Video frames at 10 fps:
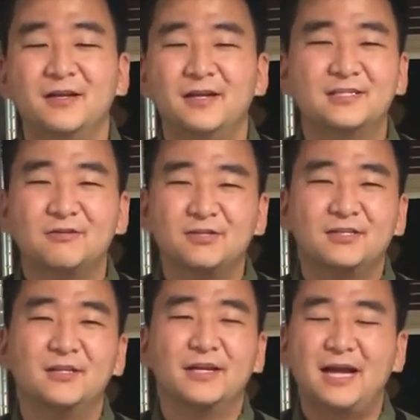It
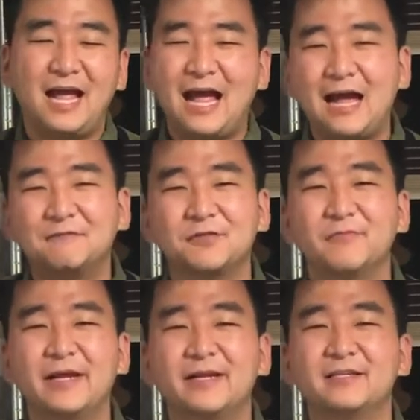seriously like halves your
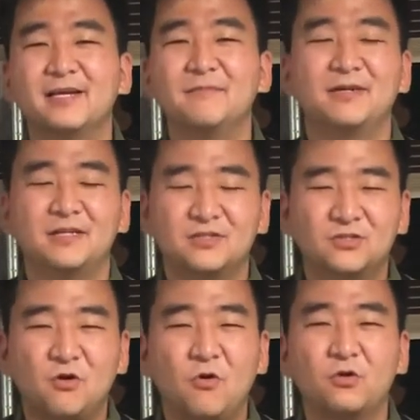baking time, and I
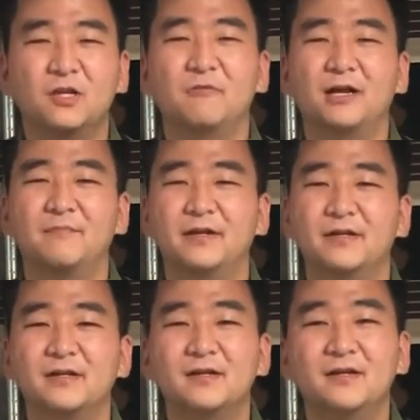totally recommend
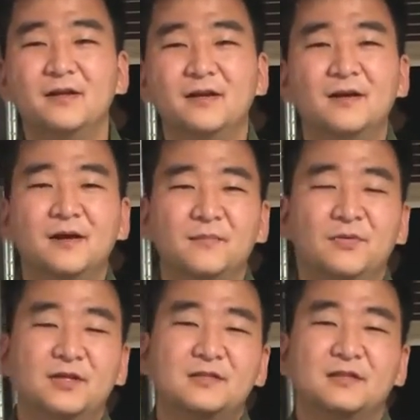it.
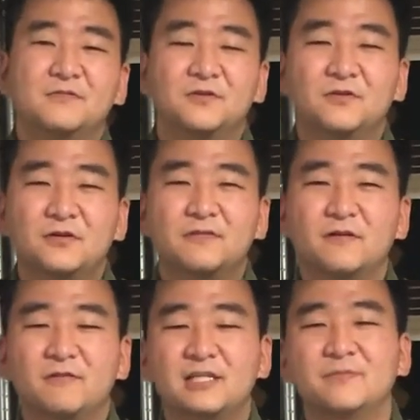Plus, if you look
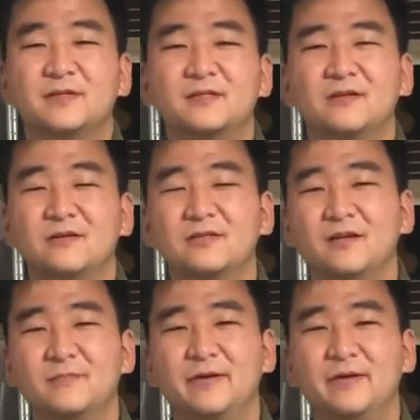for recipes that are done